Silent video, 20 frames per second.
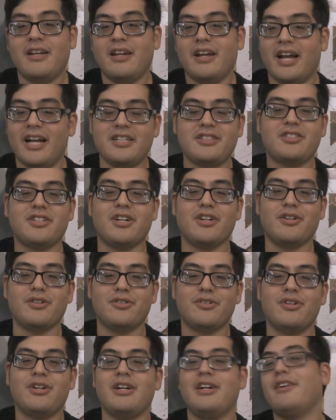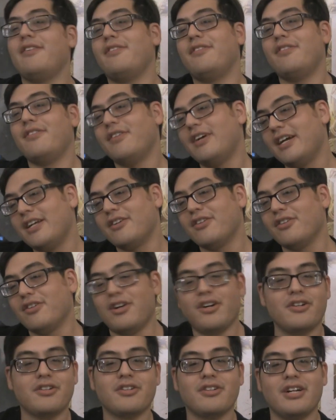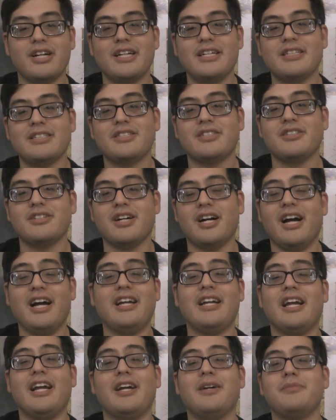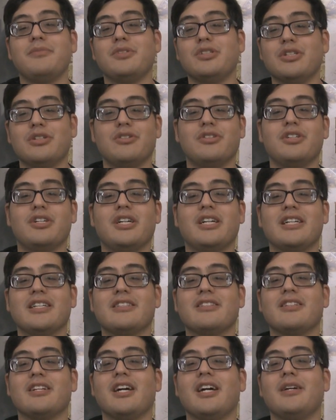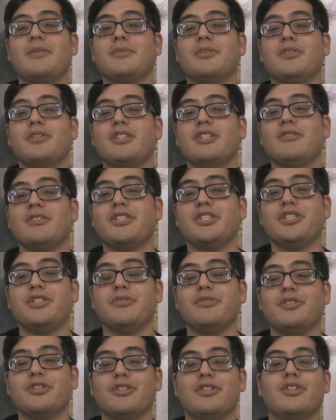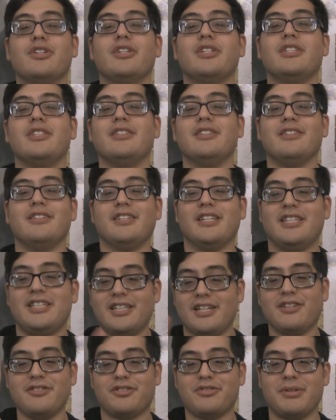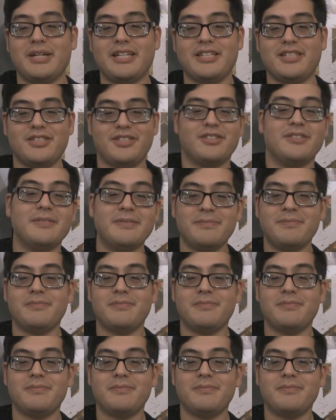And so, at long last, I am GeneralLotz, and I'm going to wish you good Nintendo Switch,